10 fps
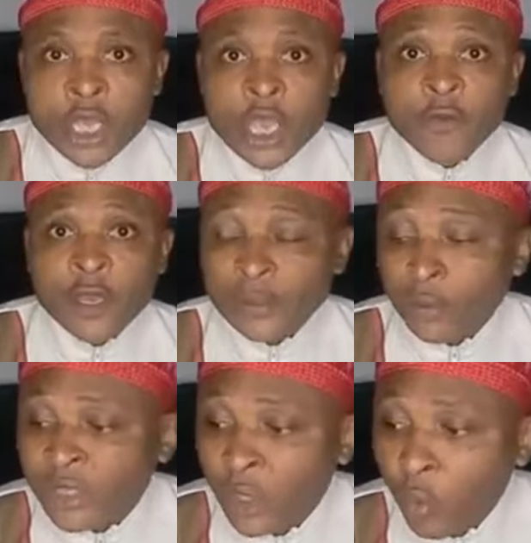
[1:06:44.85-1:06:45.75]
If you
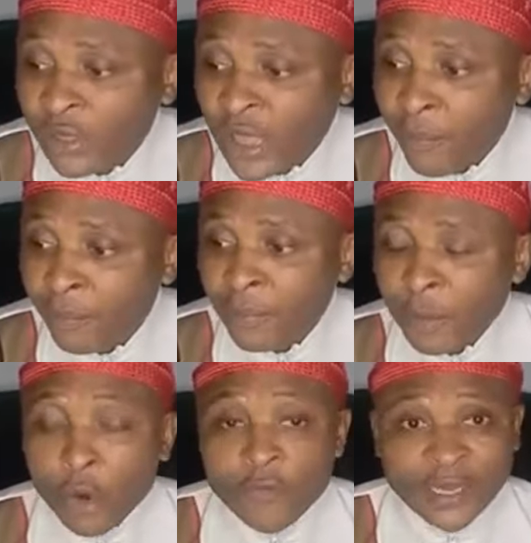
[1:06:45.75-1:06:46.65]
cannot deal with them
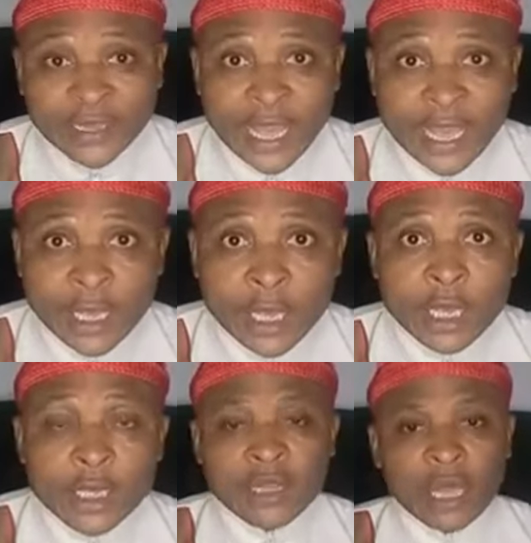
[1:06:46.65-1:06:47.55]
over there,
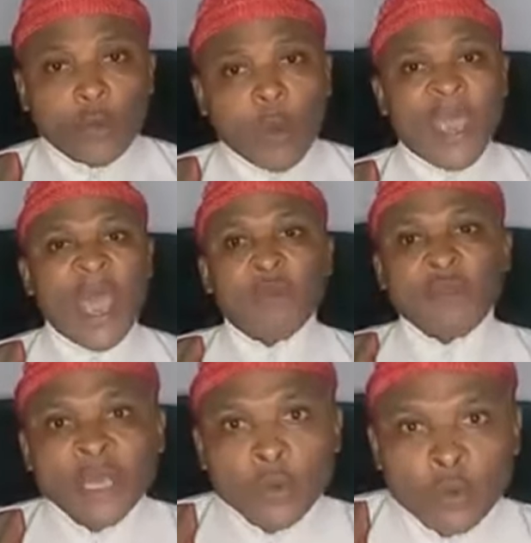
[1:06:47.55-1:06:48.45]
then why are
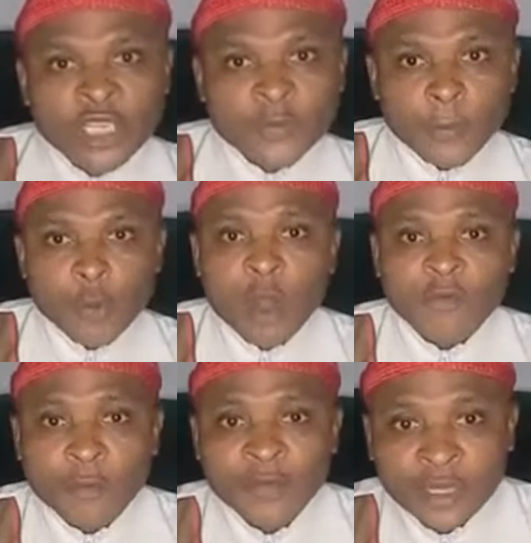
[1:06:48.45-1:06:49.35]
you dealing with these people who
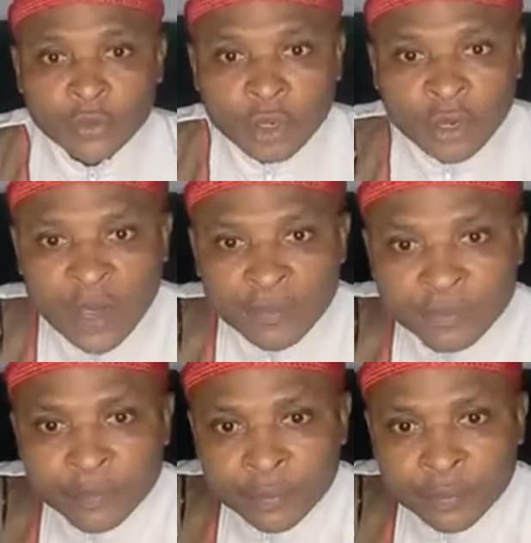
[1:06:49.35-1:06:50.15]
have committed no crime?